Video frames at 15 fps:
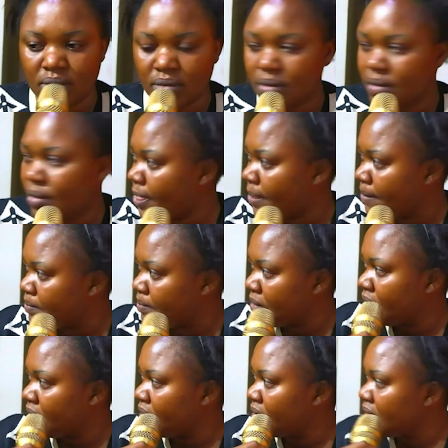This is why
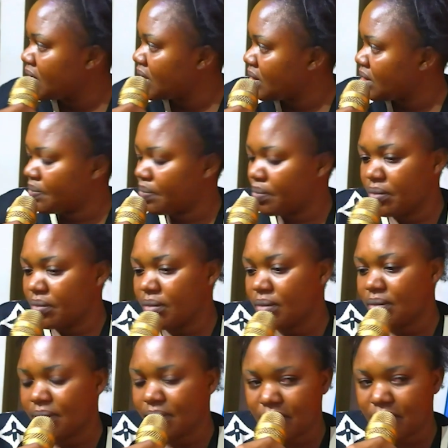you should not just
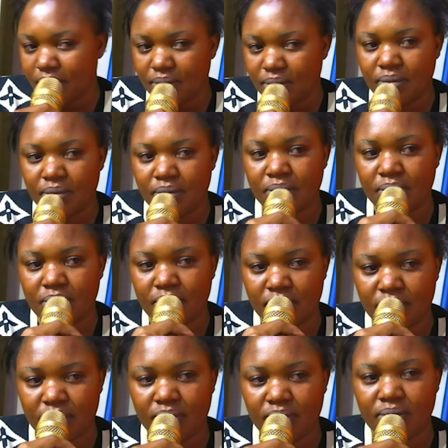wake up one day and say,
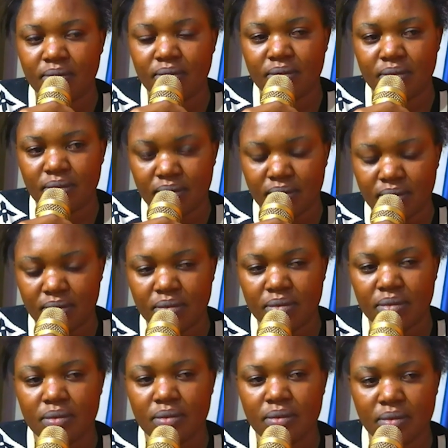I want to pray
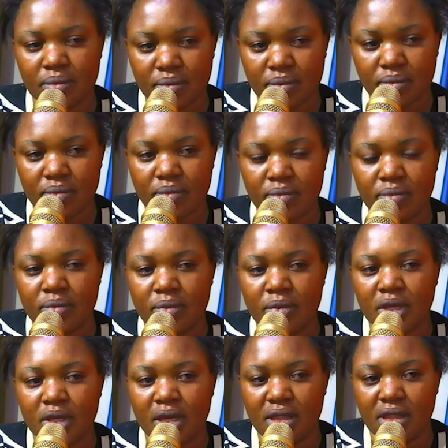for people. They
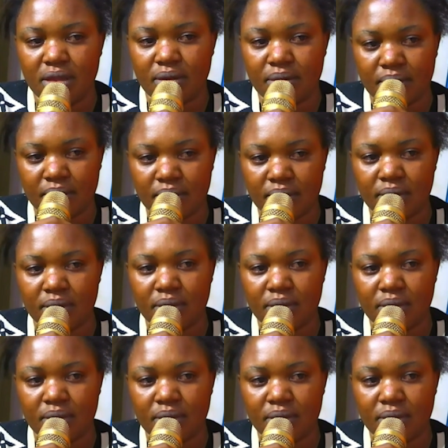will swallow you.